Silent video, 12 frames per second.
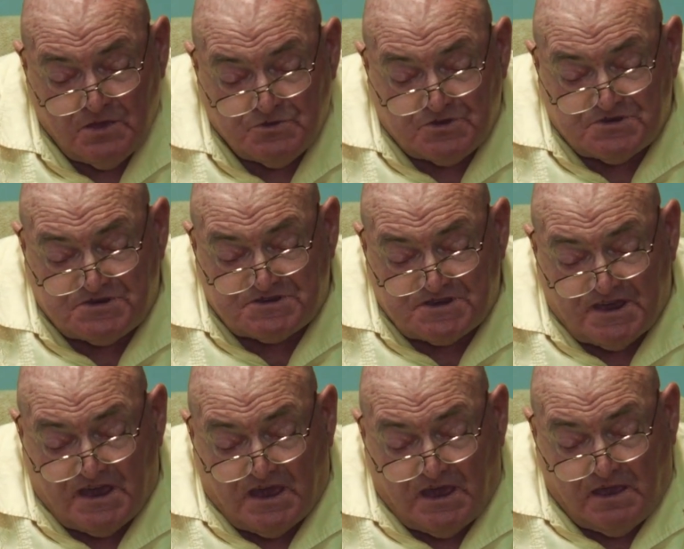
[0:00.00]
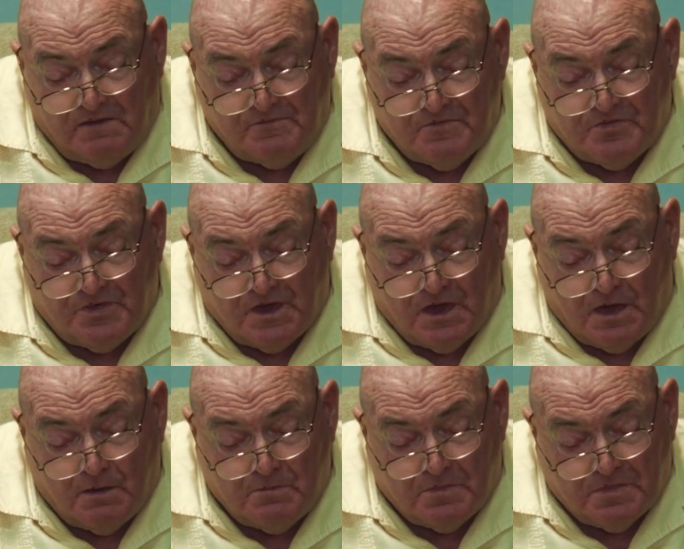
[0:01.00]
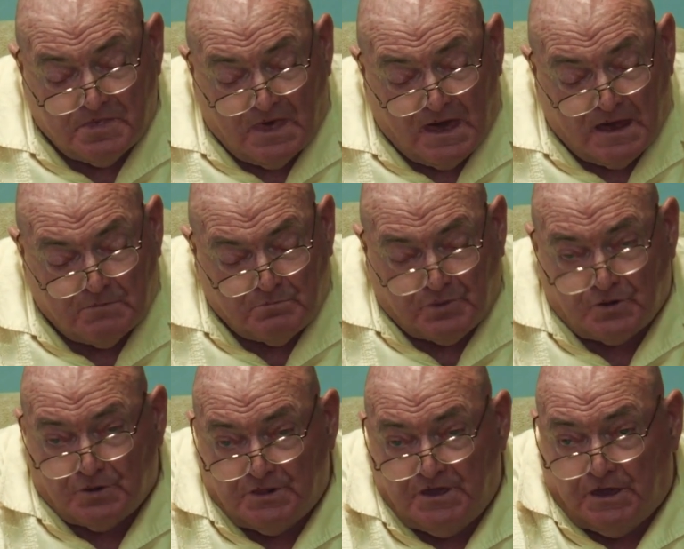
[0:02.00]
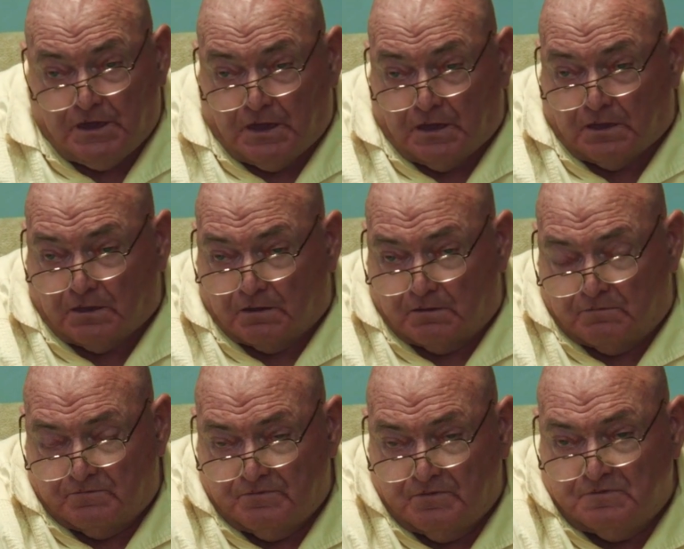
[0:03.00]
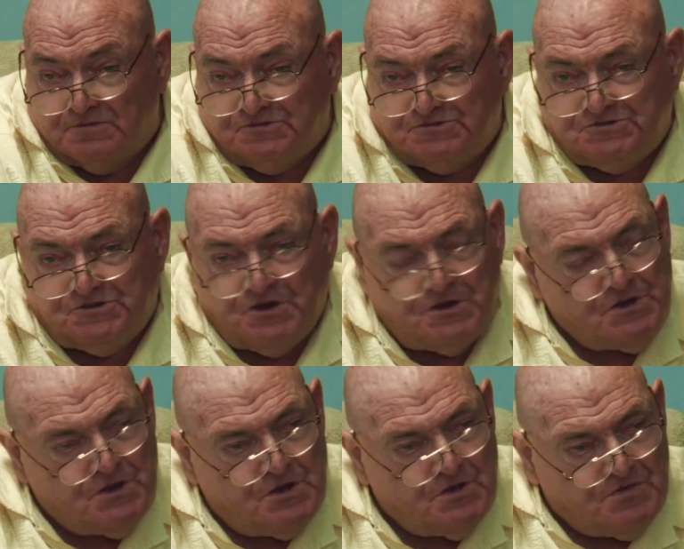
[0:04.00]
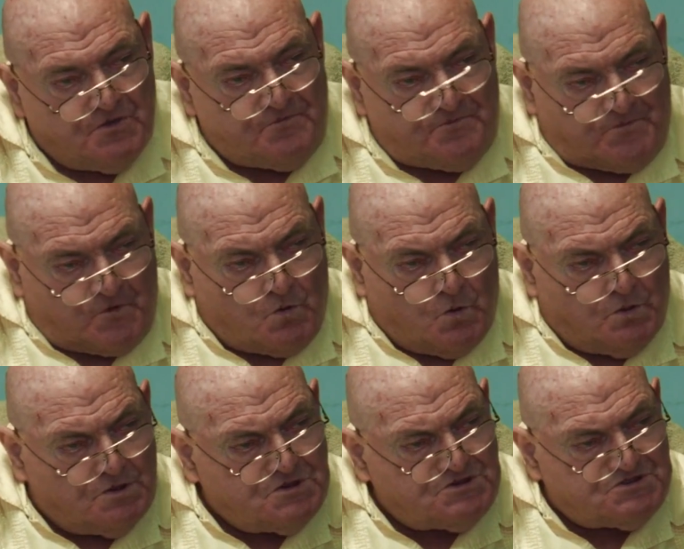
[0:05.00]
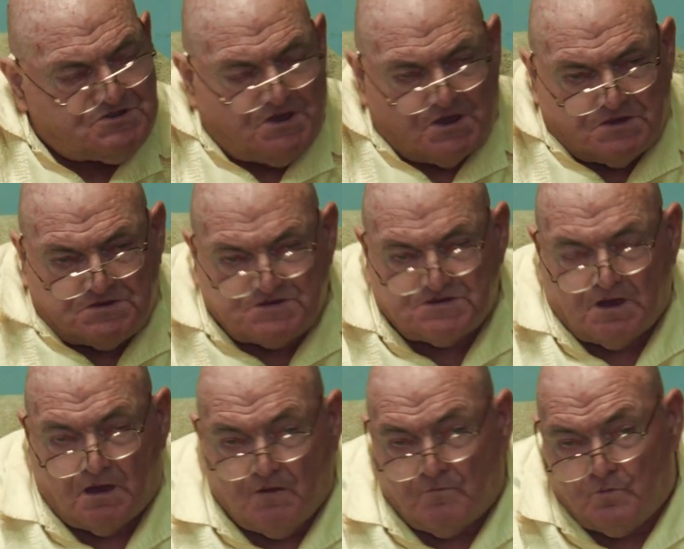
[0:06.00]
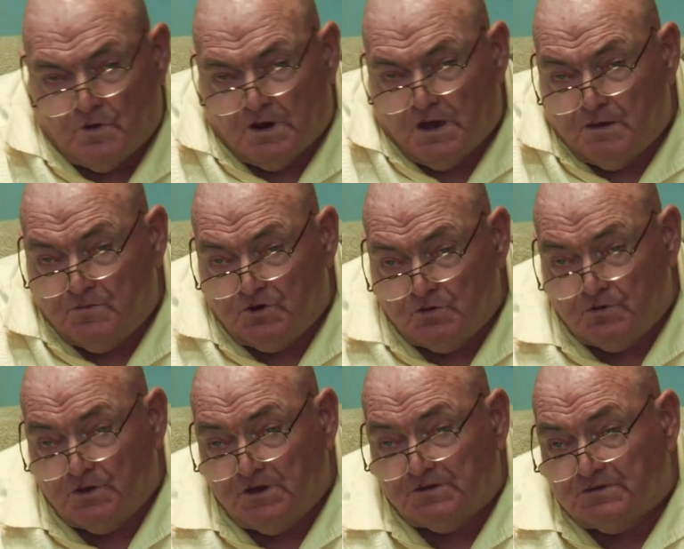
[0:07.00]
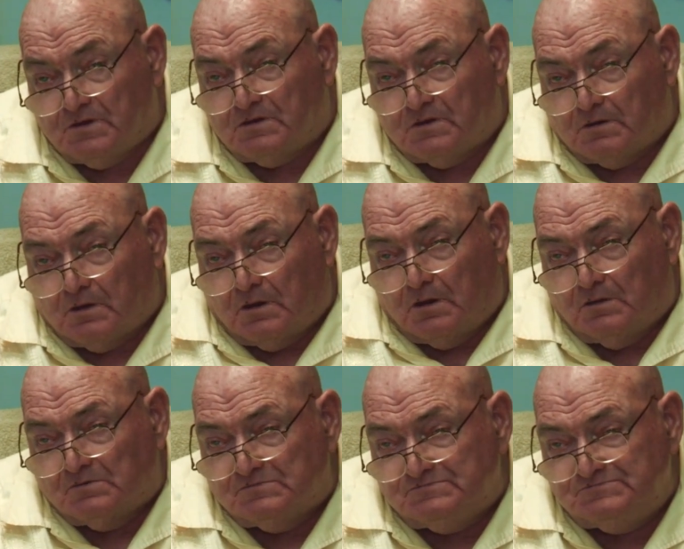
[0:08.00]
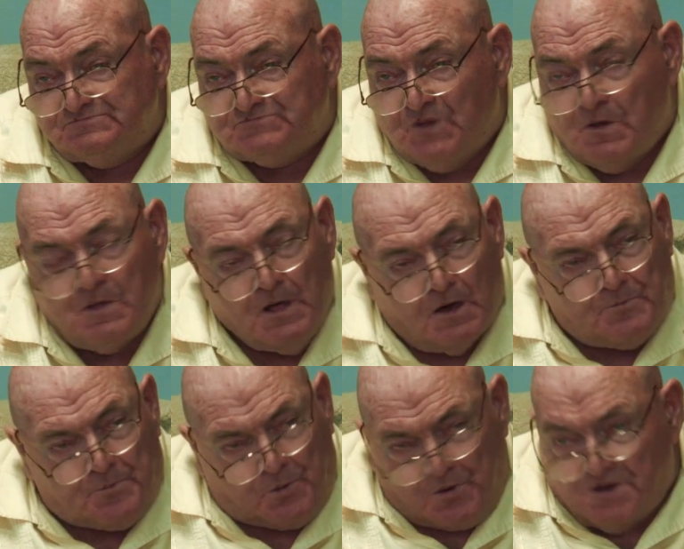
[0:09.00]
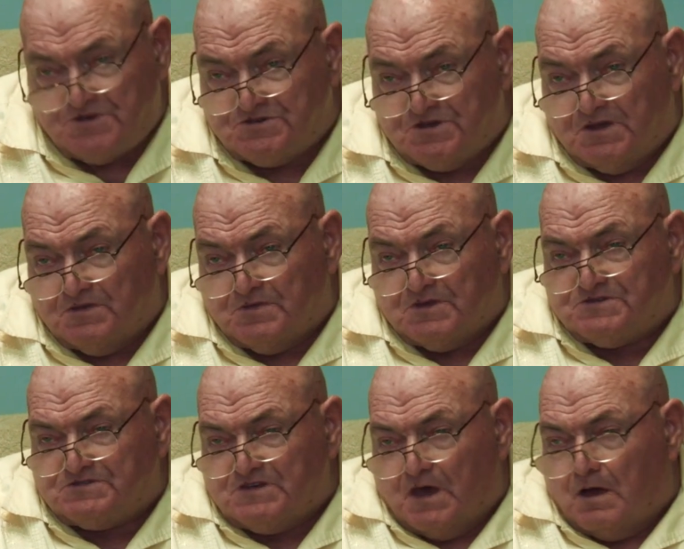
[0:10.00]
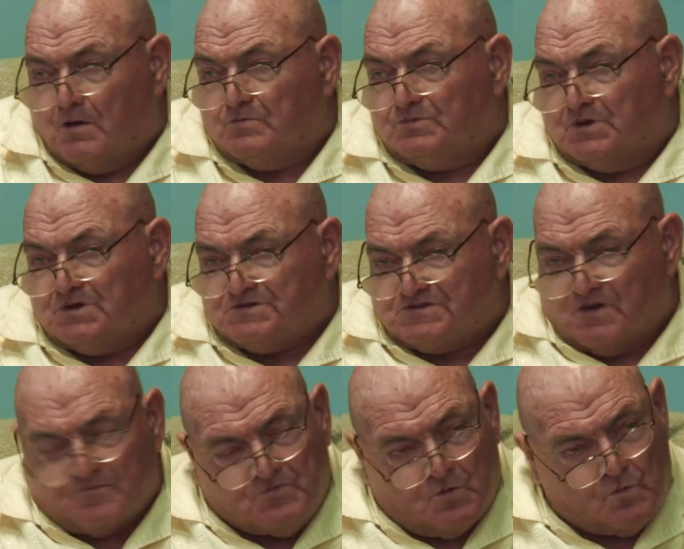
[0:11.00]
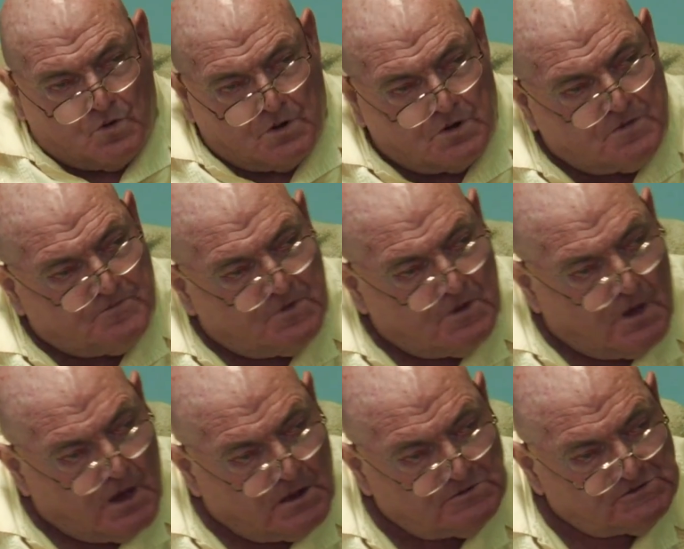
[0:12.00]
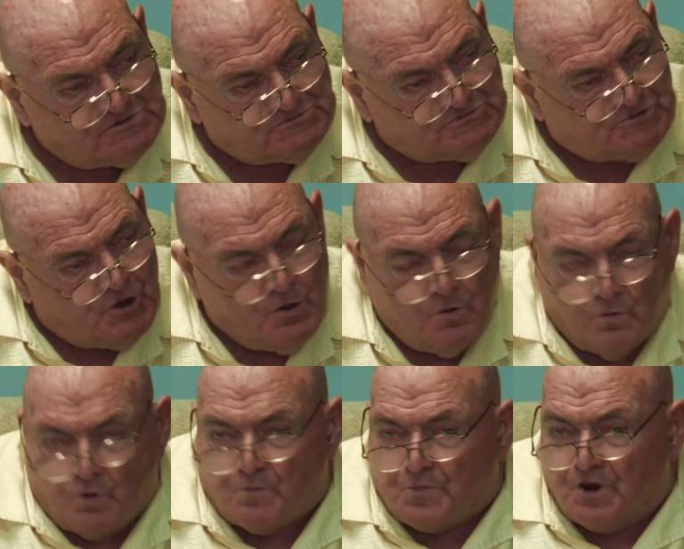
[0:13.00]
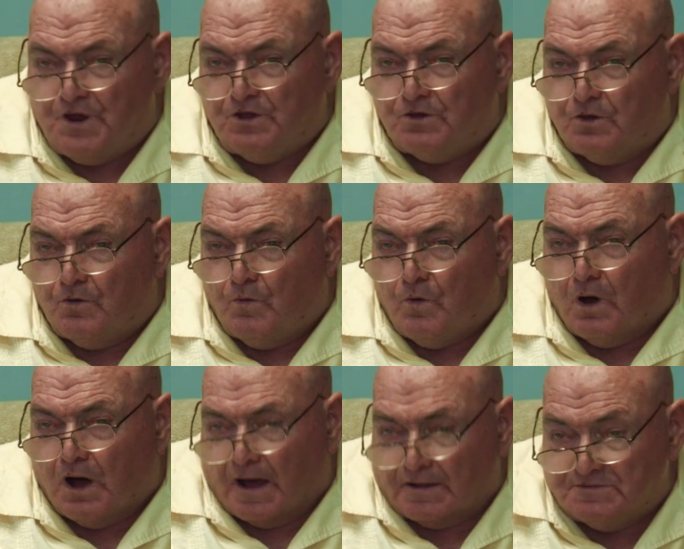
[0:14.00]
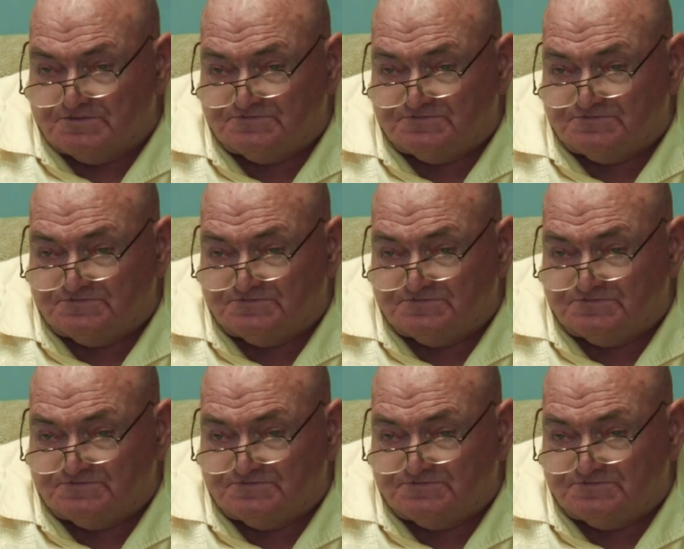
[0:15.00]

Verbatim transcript: to save them that believe. The foolishness of what I'm doing today of preaching the soundness of the Word of God will bring you what?